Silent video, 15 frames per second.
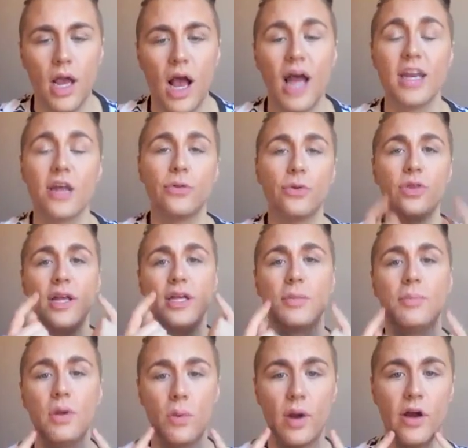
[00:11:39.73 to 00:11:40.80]
Another thing to
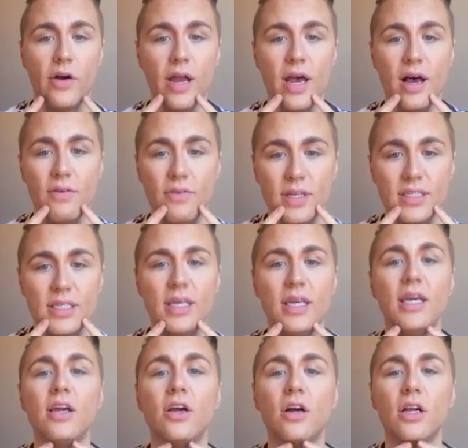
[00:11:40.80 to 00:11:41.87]
be wary of is
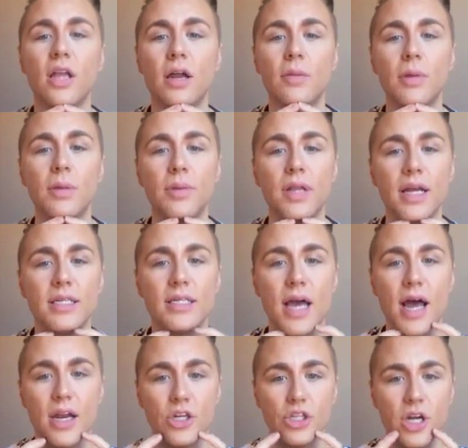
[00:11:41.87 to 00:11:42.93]
here. A lot of people like to
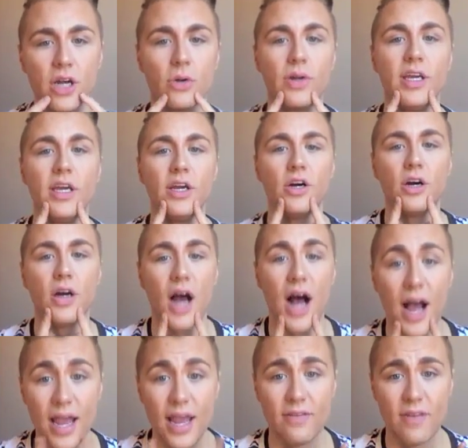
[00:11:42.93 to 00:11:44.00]
add a shadow here.
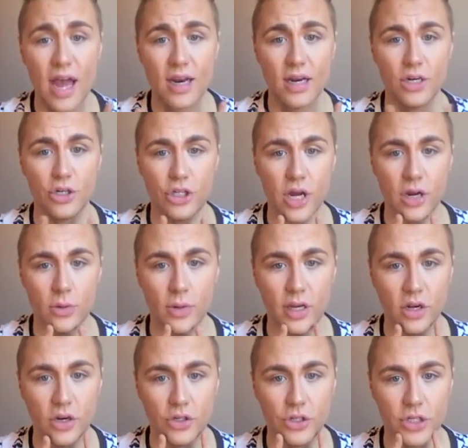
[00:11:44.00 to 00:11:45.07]
I have added a shadow
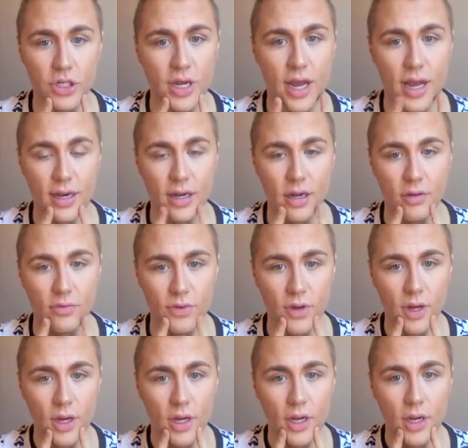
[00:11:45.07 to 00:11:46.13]
here to kind of
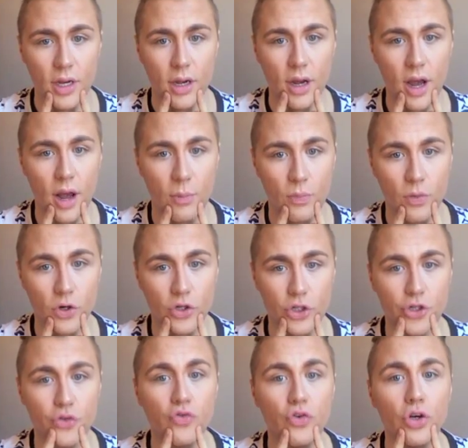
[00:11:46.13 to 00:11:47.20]

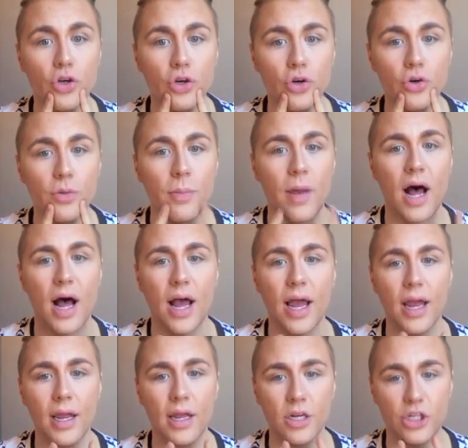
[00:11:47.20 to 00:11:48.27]
protrude
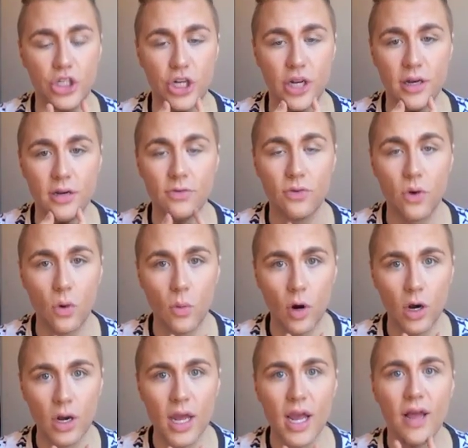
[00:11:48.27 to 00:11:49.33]
my chin
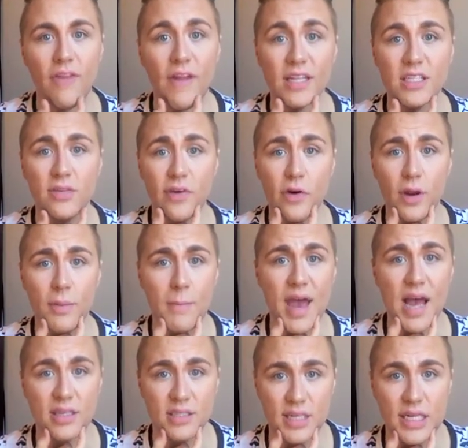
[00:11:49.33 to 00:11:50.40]
forward. That's a very
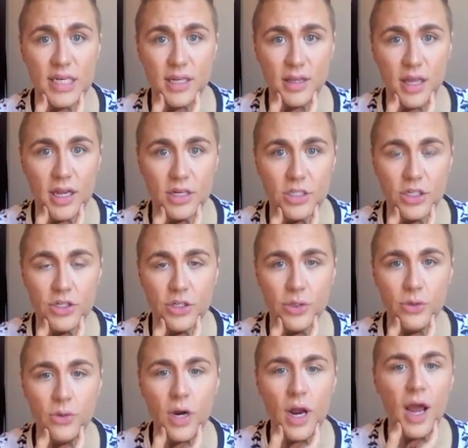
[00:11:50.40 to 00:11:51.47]
masculine thing to do.